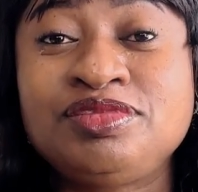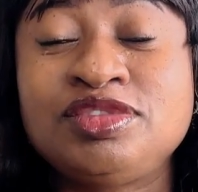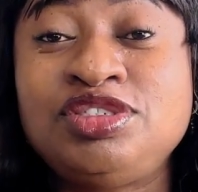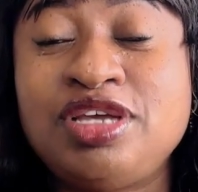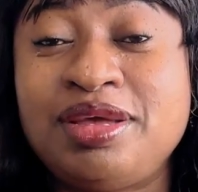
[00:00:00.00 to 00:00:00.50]

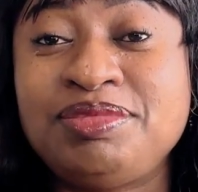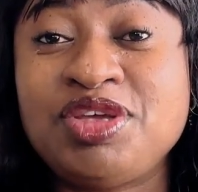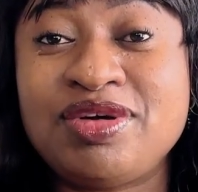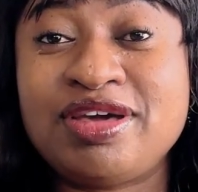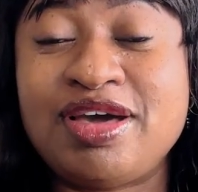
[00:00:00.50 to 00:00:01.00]

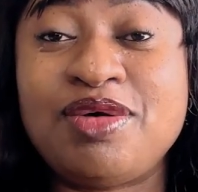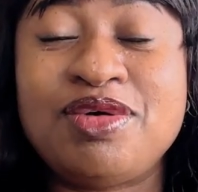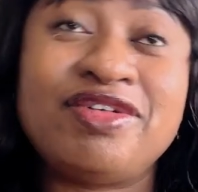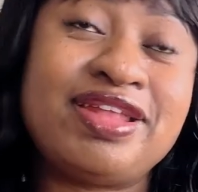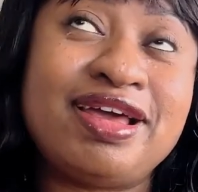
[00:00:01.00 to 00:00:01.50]
younger,
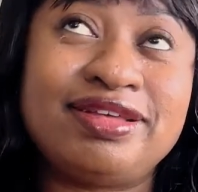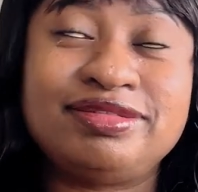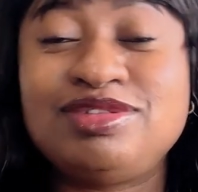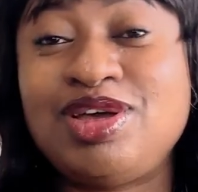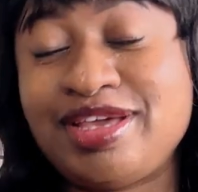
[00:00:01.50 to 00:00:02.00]
or rather
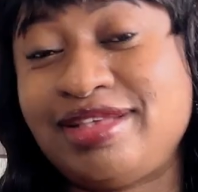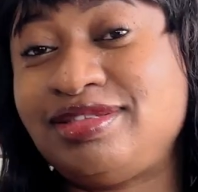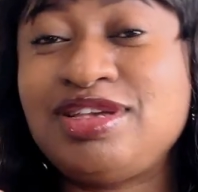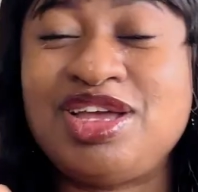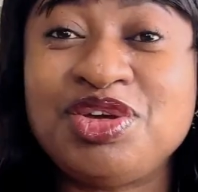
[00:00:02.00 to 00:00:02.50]

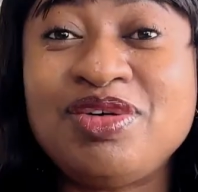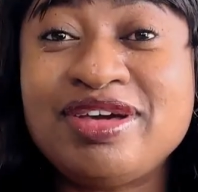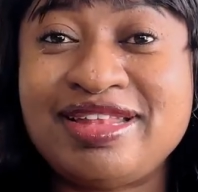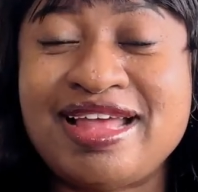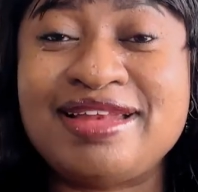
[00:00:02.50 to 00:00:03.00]
you're
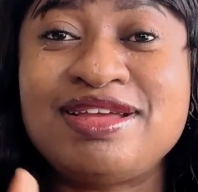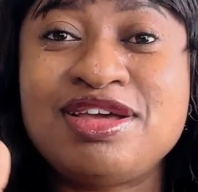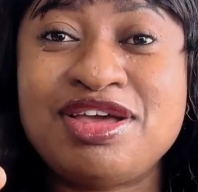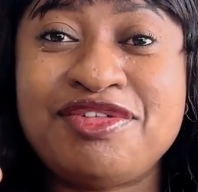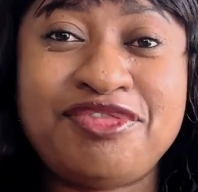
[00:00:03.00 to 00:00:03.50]
younger than
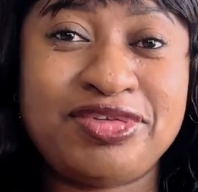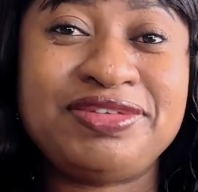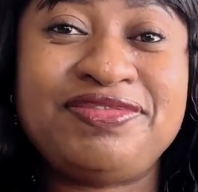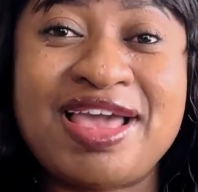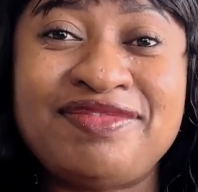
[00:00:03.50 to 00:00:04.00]

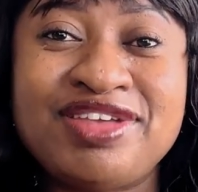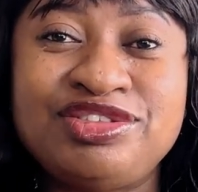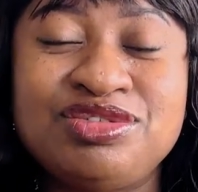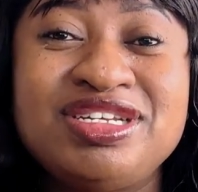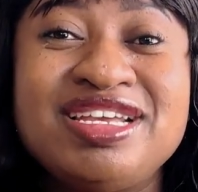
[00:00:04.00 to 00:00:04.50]
45
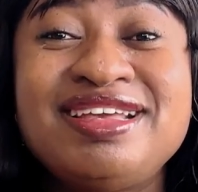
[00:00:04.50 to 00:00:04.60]
years old,